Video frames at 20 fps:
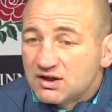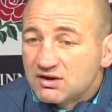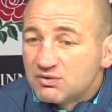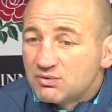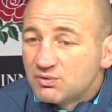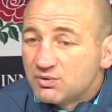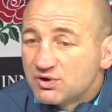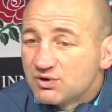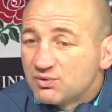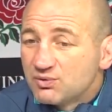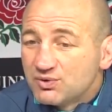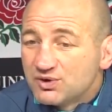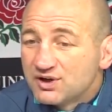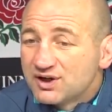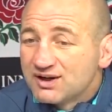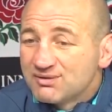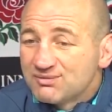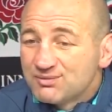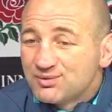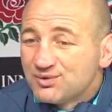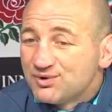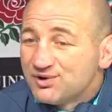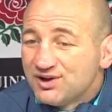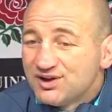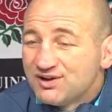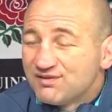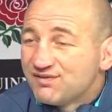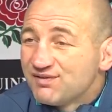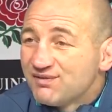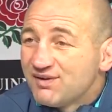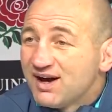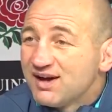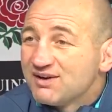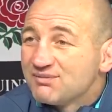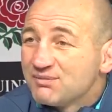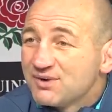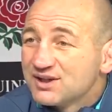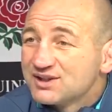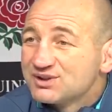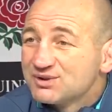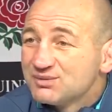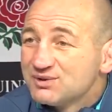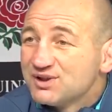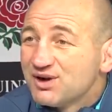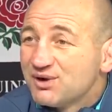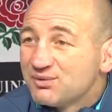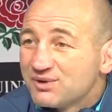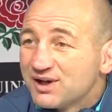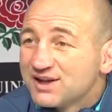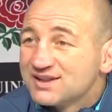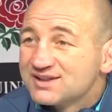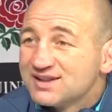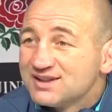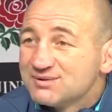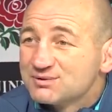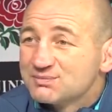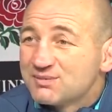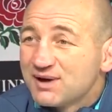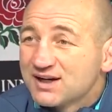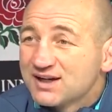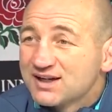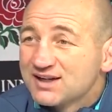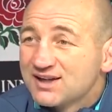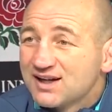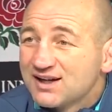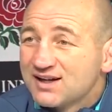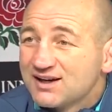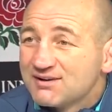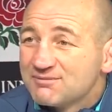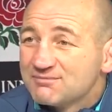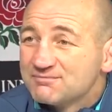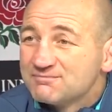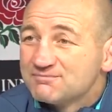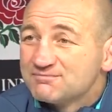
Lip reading: We'll learn from that and make sure we don't let teams back in like that.